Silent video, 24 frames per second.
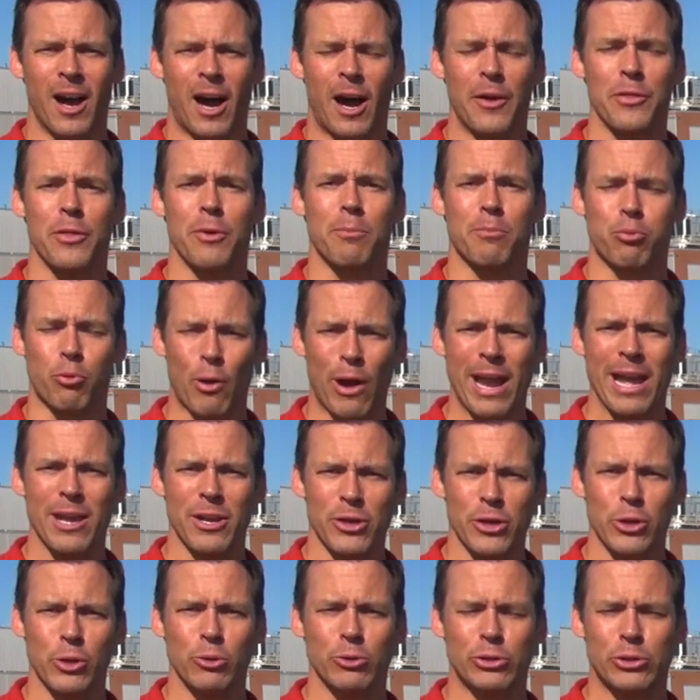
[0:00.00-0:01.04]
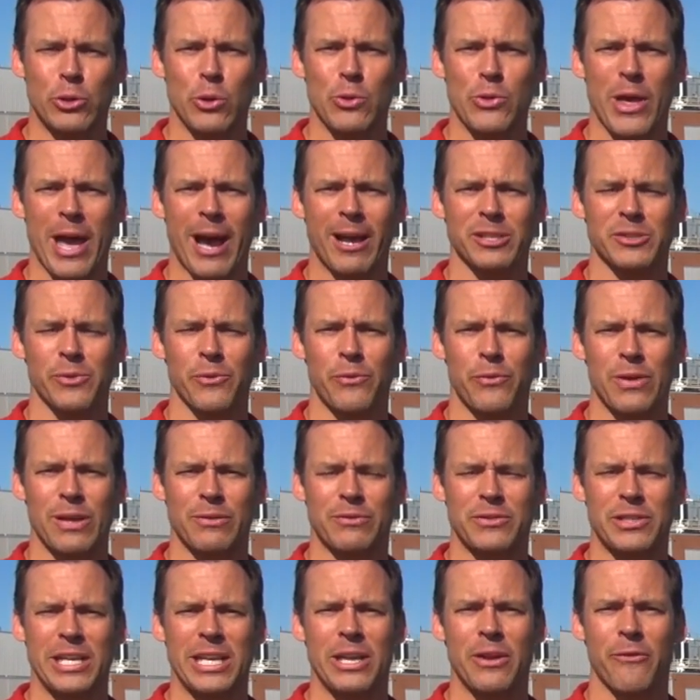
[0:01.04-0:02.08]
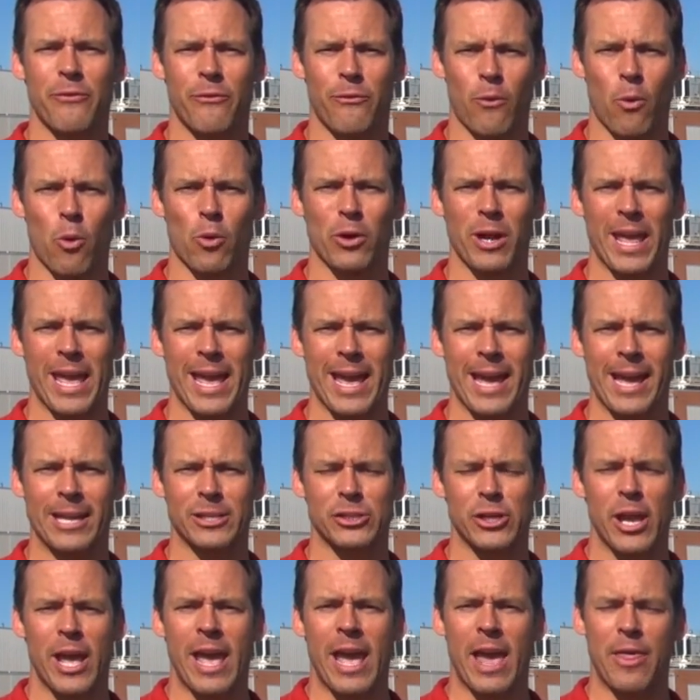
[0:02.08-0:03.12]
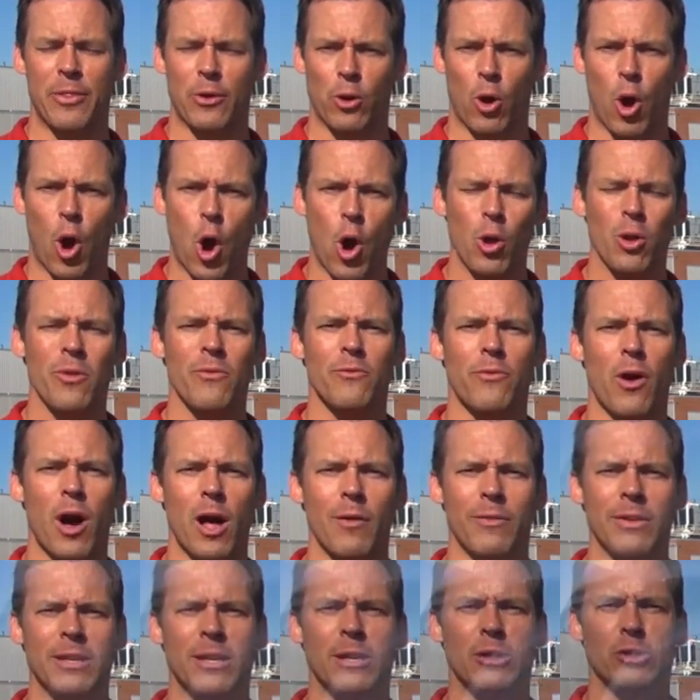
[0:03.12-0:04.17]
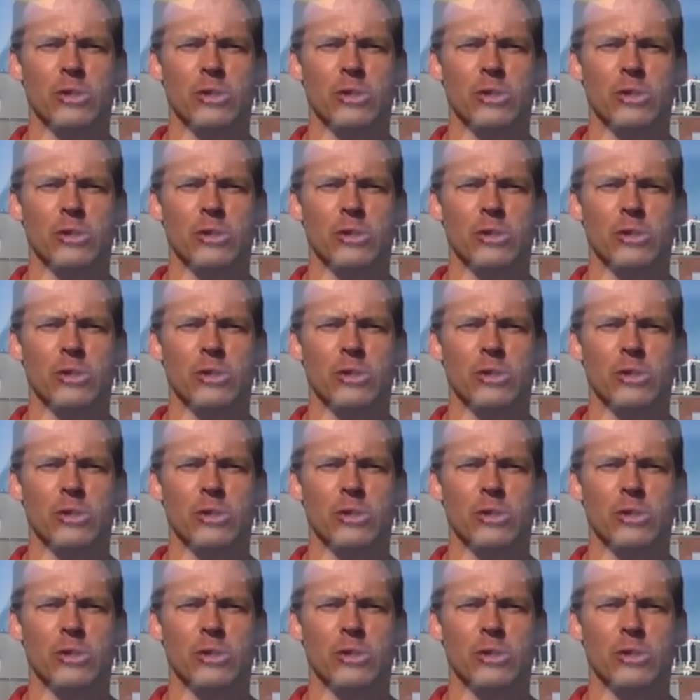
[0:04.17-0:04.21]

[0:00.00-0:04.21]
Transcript: on the brand new 2015 Ford Edge. And they're all involving